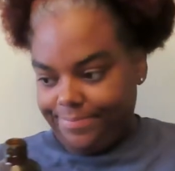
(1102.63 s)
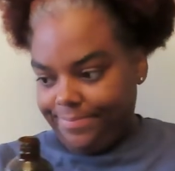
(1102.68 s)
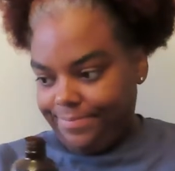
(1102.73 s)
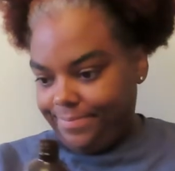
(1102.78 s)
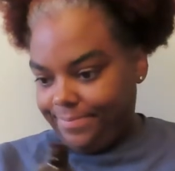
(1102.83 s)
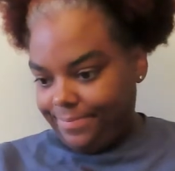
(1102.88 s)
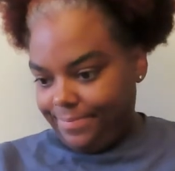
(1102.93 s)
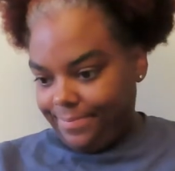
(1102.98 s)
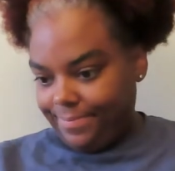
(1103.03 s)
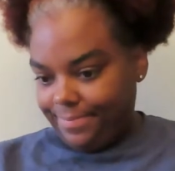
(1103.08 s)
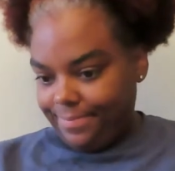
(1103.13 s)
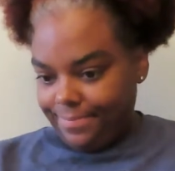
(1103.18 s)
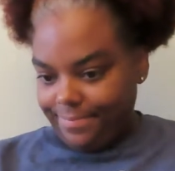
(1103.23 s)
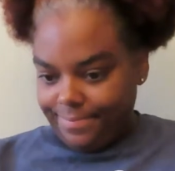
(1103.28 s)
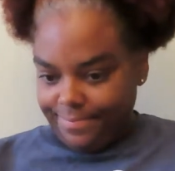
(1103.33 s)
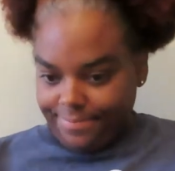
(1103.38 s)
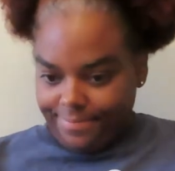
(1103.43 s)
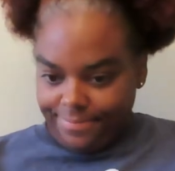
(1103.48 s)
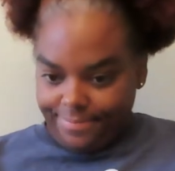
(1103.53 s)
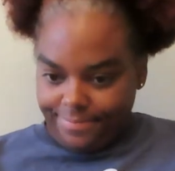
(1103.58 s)

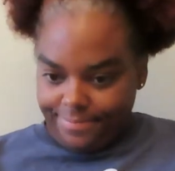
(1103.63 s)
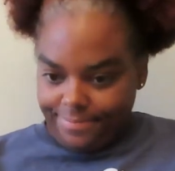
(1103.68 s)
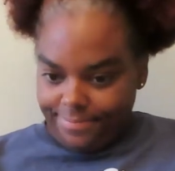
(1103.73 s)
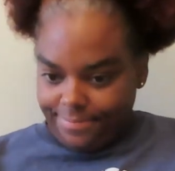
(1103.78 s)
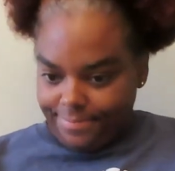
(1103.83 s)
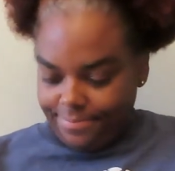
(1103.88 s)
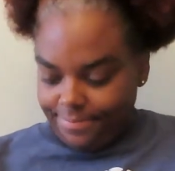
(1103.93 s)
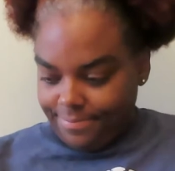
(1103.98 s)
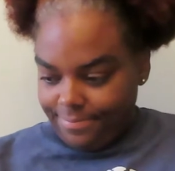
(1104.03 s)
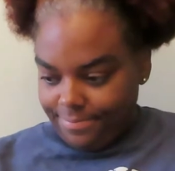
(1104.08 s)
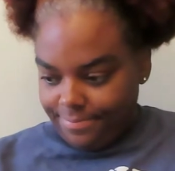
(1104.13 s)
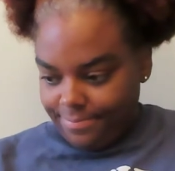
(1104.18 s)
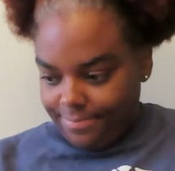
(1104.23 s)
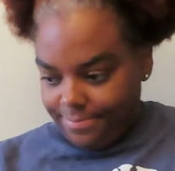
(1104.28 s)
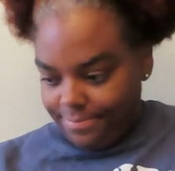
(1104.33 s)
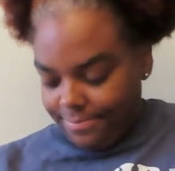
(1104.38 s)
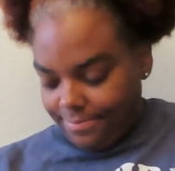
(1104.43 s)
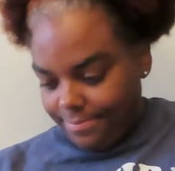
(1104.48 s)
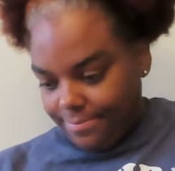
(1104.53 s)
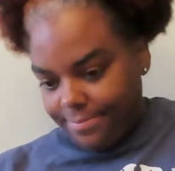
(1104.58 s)

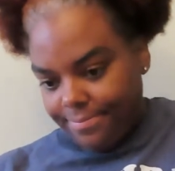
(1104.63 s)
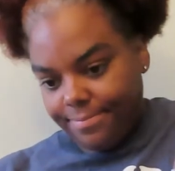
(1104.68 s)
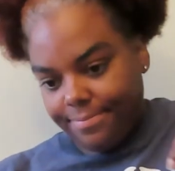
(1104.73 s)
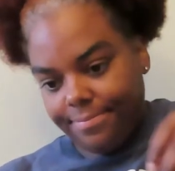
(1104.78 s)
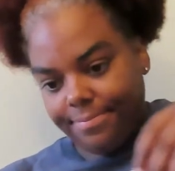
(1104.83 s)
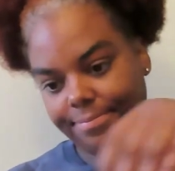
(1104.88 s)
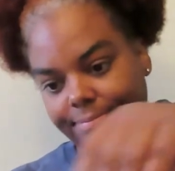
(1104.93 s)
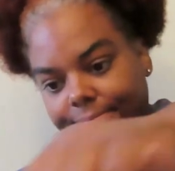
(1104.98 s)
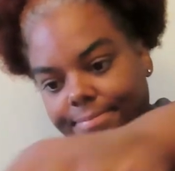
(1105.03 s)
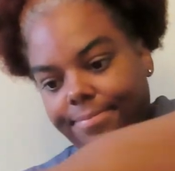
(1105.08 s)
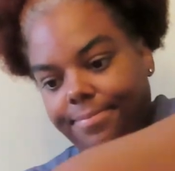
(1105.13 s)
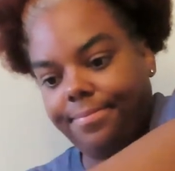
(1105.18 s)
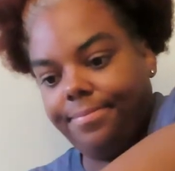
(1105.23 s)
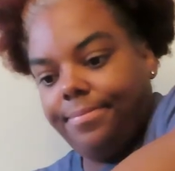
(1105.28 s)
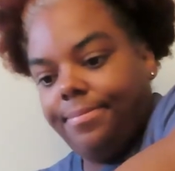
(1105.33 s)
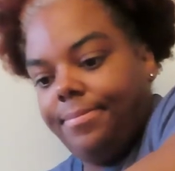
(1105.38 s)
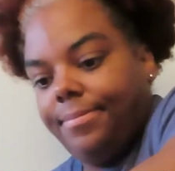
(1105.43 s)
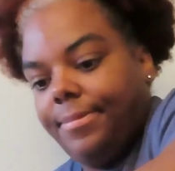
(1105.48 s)
Nothing is said.